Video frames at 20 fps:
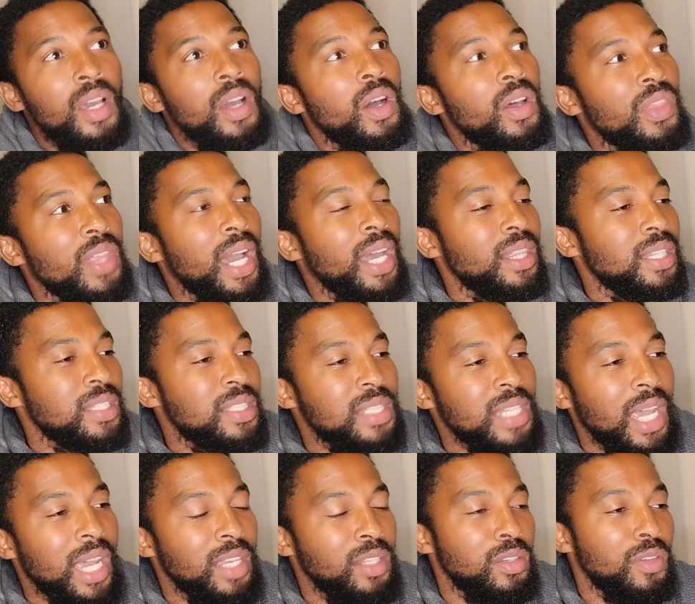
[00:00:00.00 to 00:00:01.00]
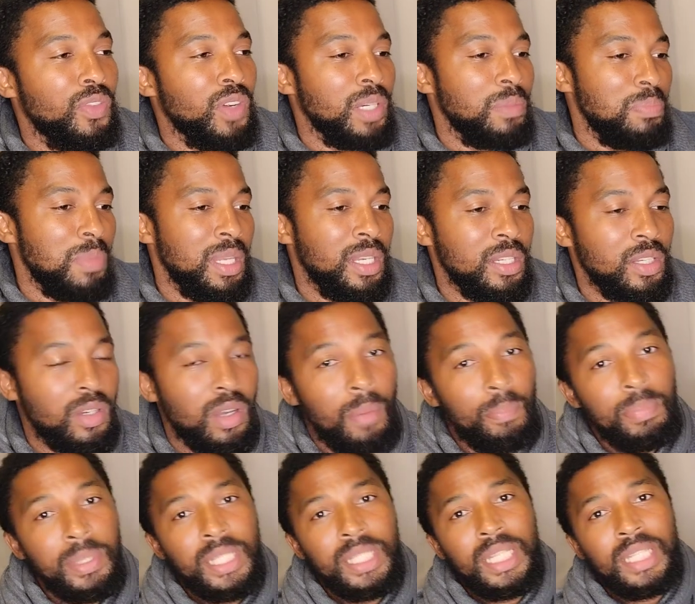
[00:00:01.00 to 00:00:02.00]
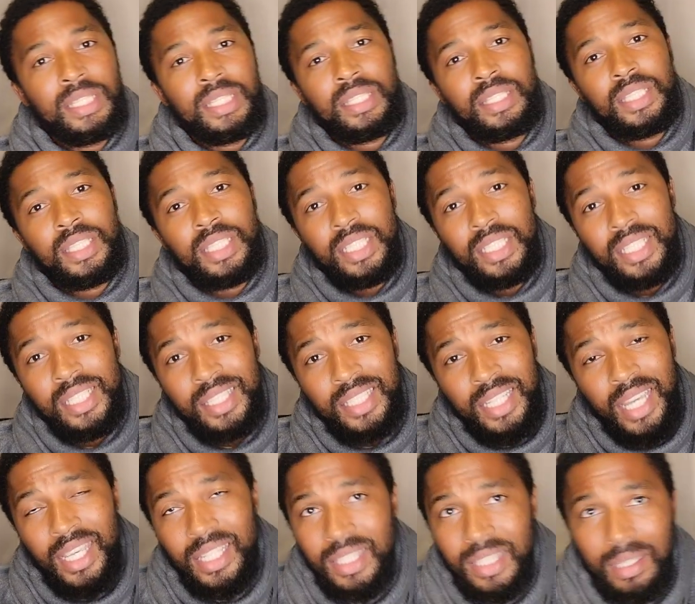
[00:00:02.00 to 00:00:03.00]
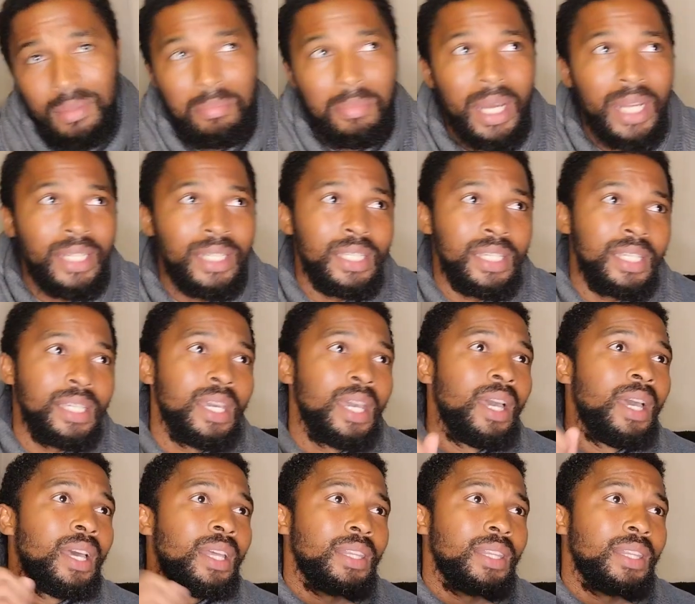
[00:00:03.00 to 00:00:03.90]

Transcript: On the other side, you've got men that are complaining that sisters are just chasing money,